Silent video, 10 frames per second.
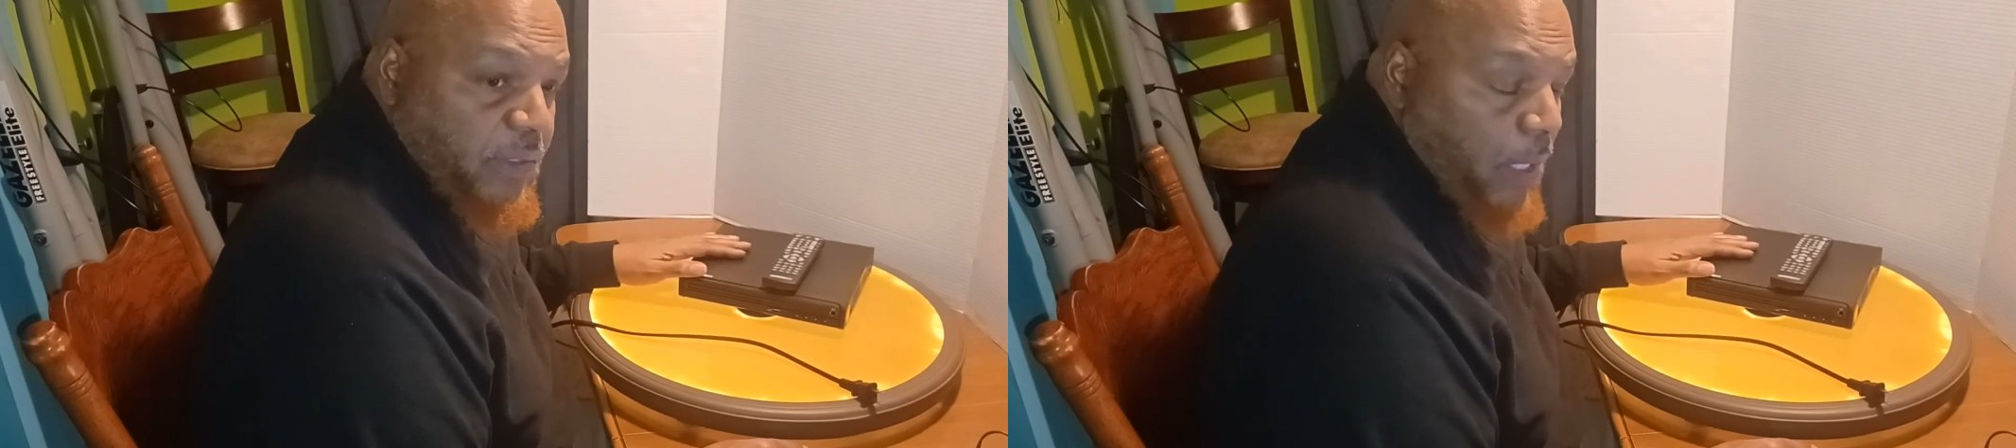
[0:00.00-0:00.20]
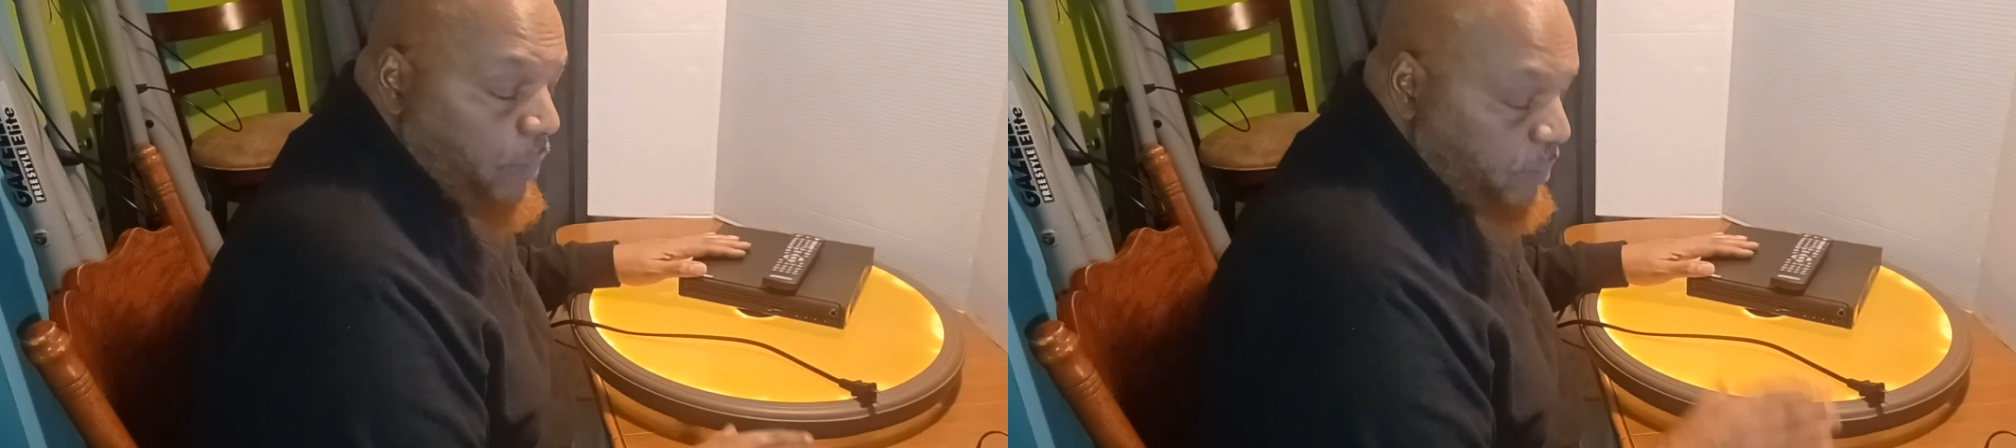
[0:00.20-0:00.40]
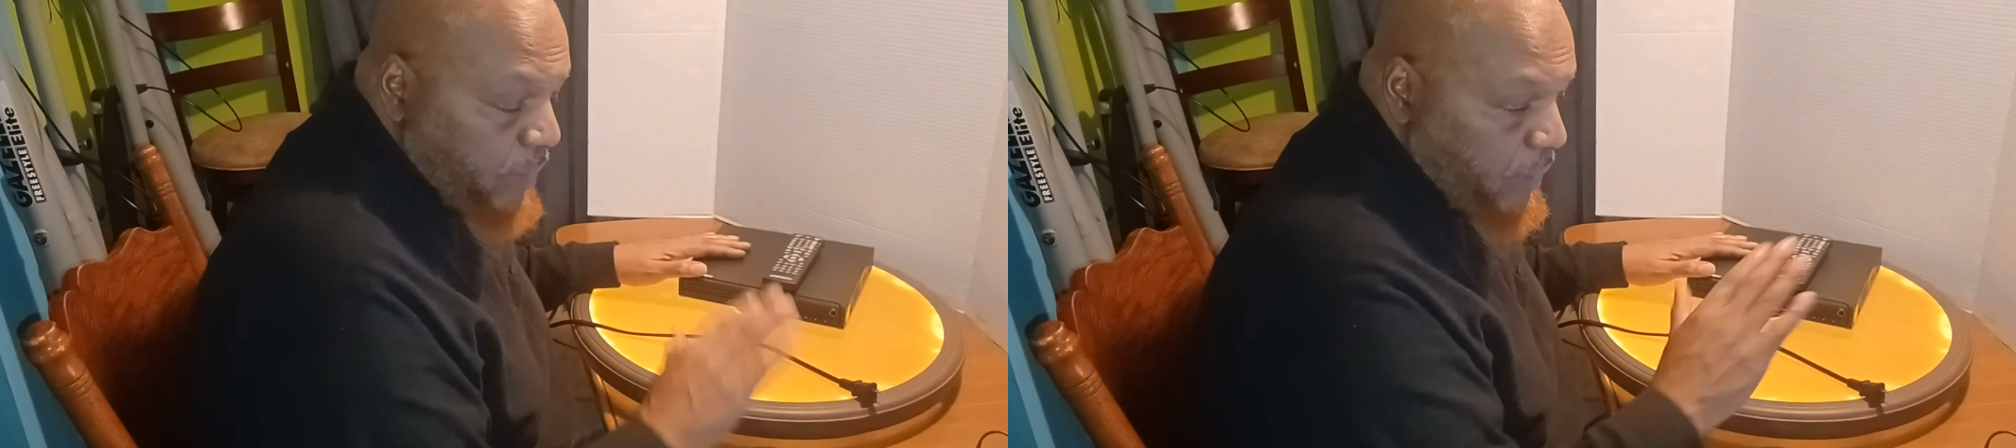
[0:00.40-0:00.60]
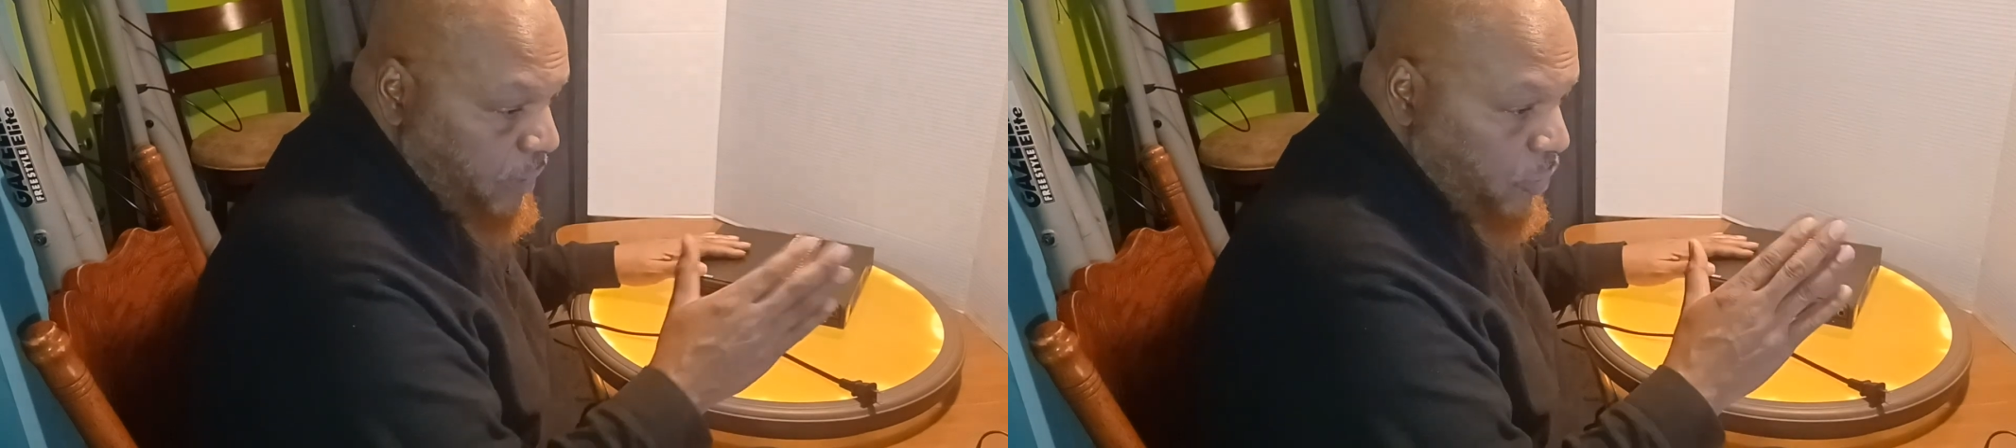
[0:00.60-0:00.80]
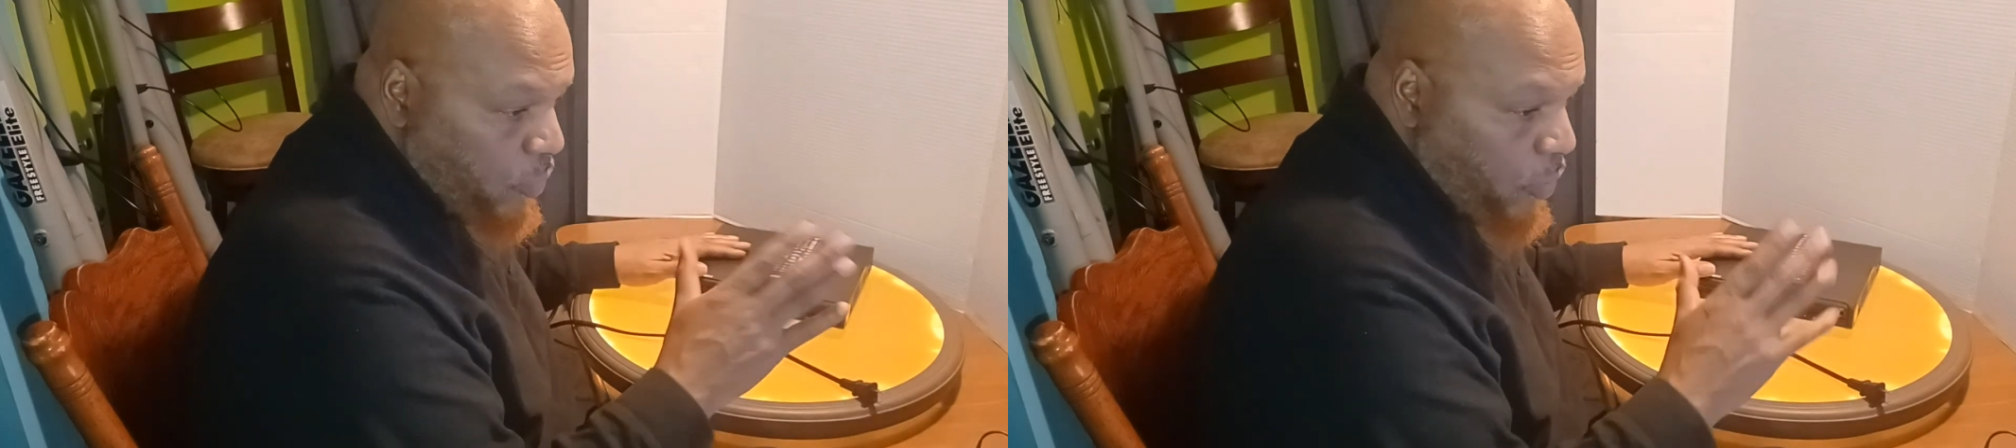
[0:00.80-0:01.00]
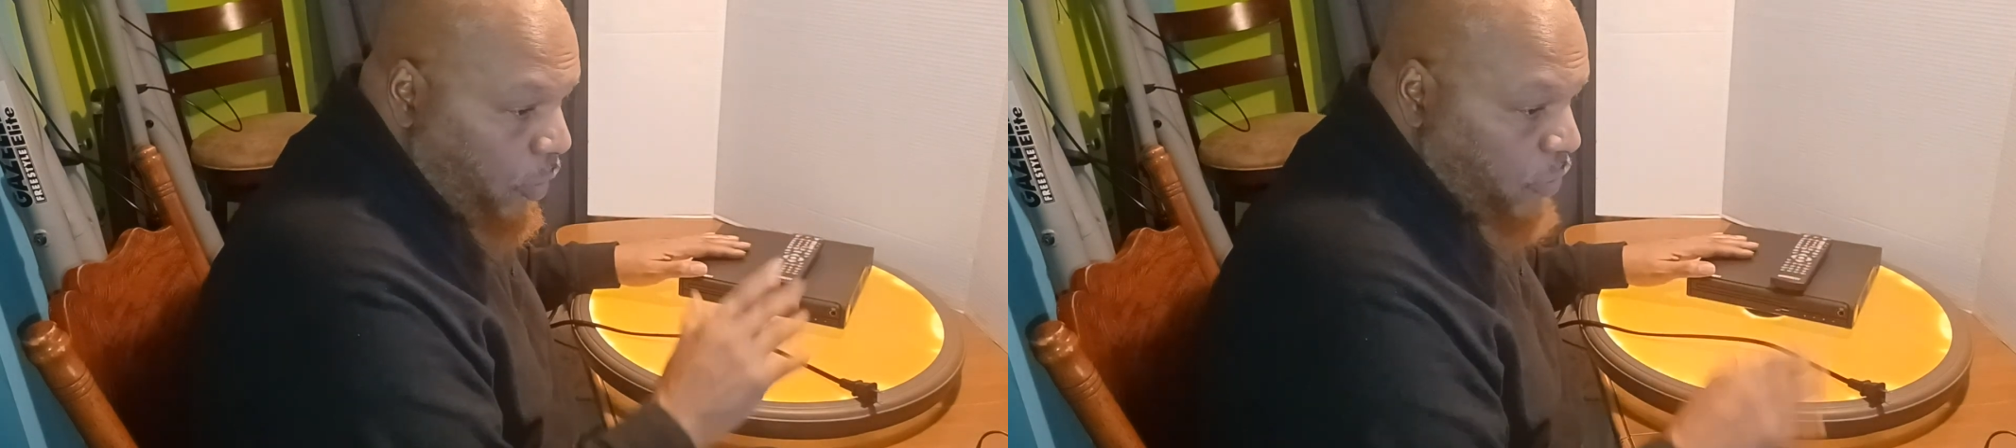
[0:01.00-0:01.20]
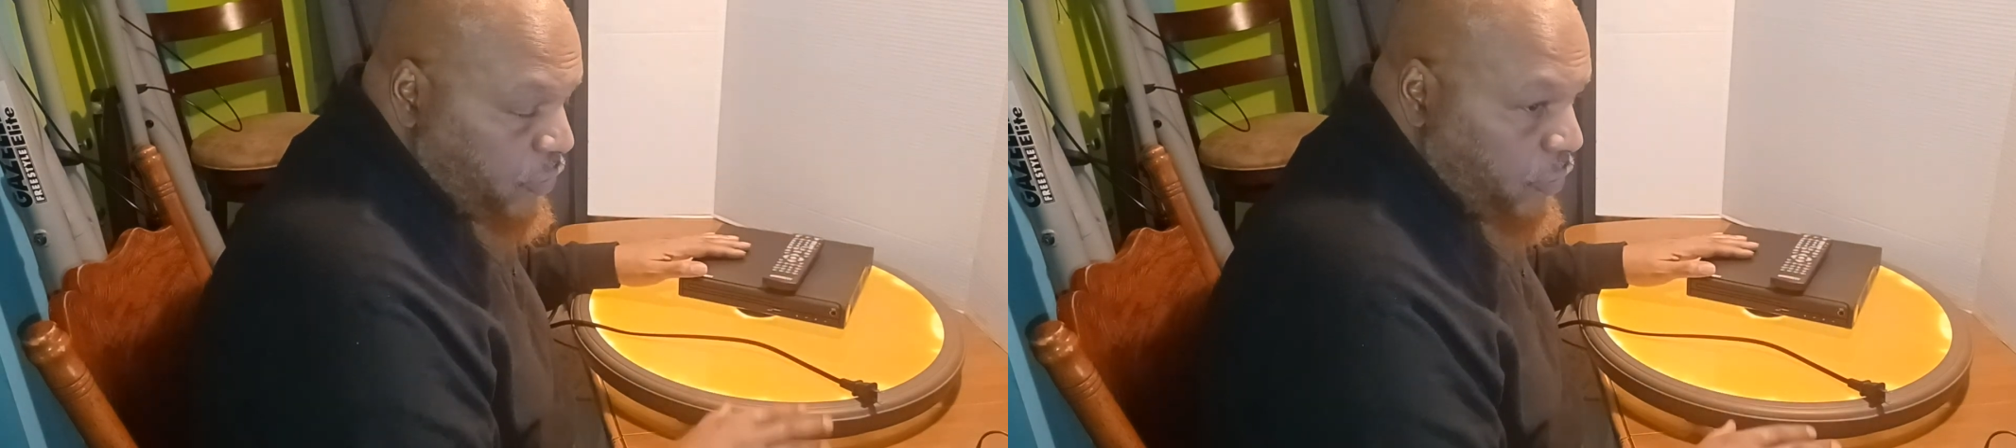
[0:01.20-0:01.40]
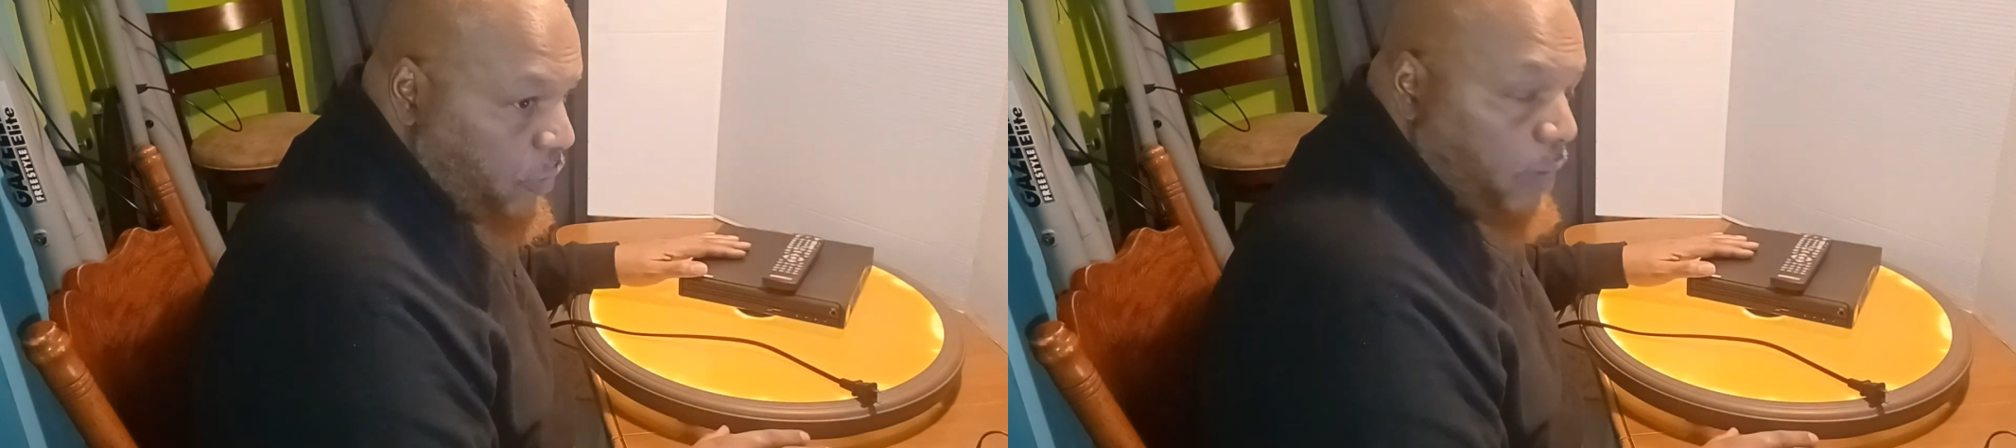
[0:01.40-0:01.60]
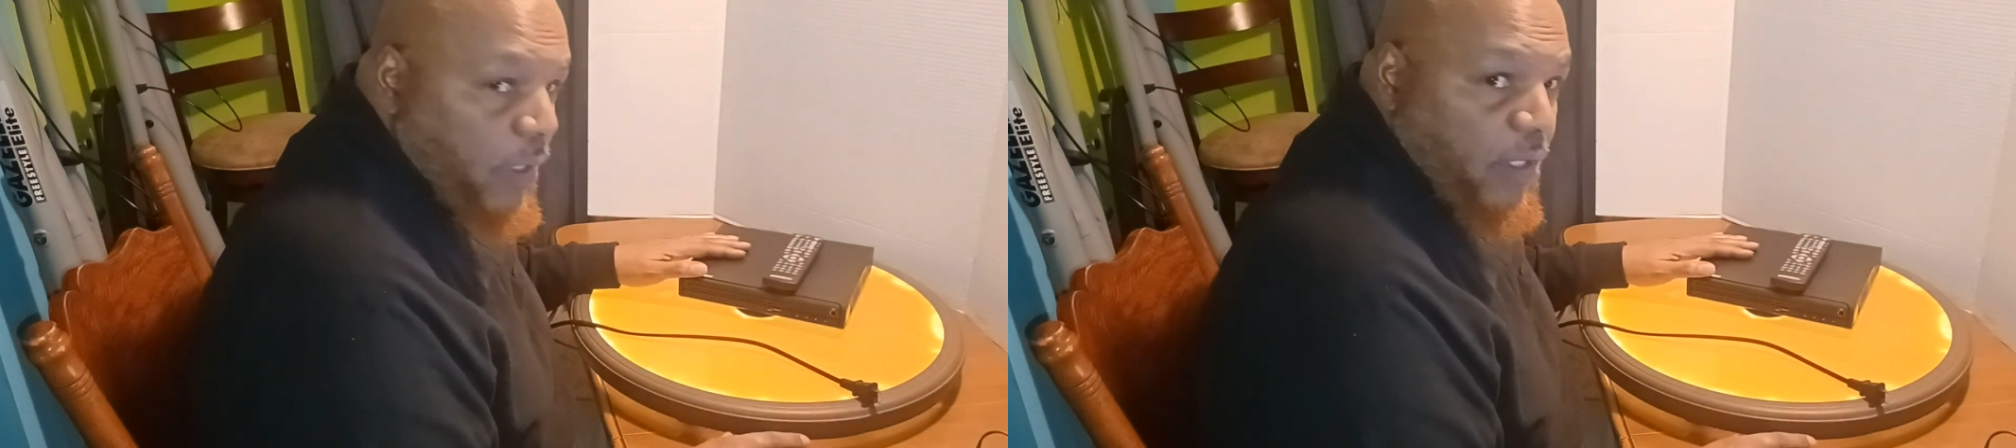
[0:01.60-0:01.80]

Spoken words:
I would be a little cautious on